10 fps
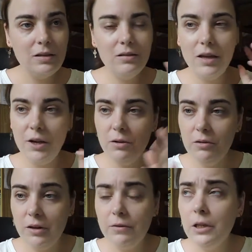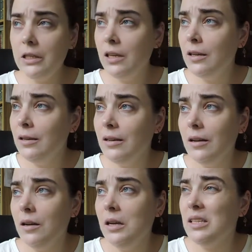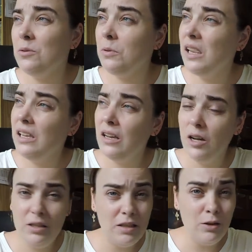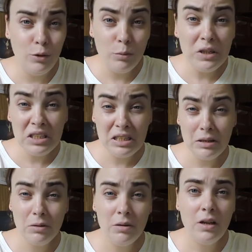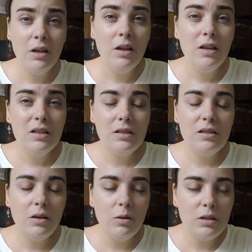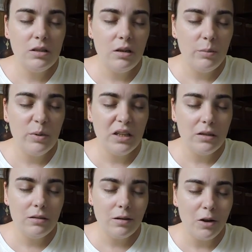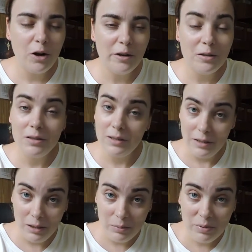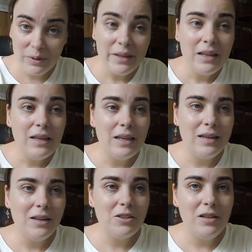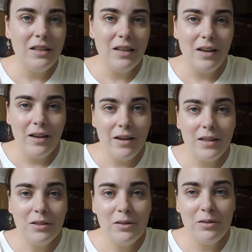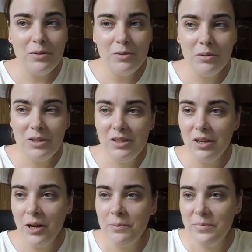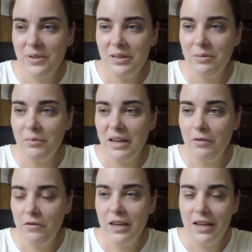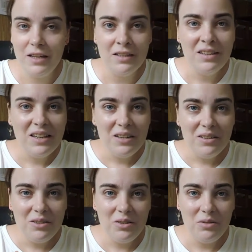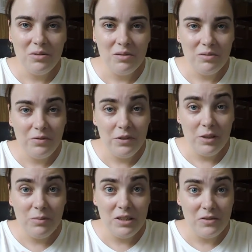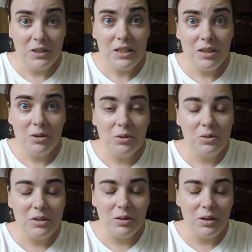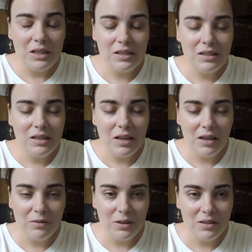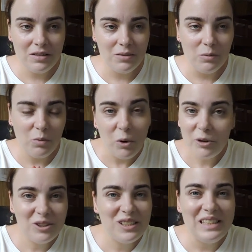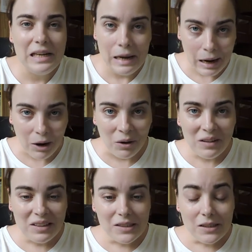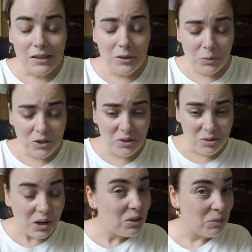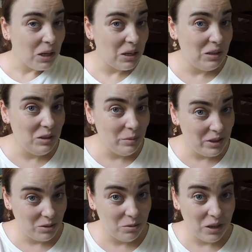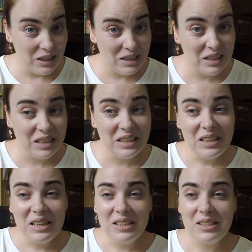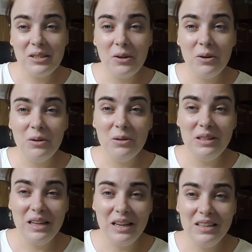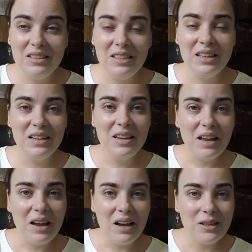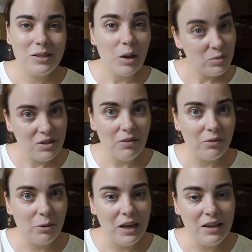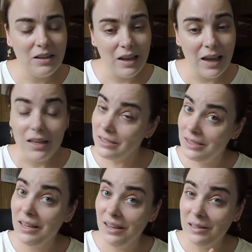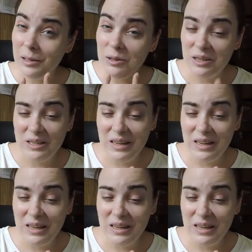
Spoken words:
tired of everything. It's really hot and humid here, so it's a little bit hard to sleep, and actually I had to stop my fan to film this video, so it's even worse now. So I'm gonna try to make it a little bit quick so that I stop suffering and still you can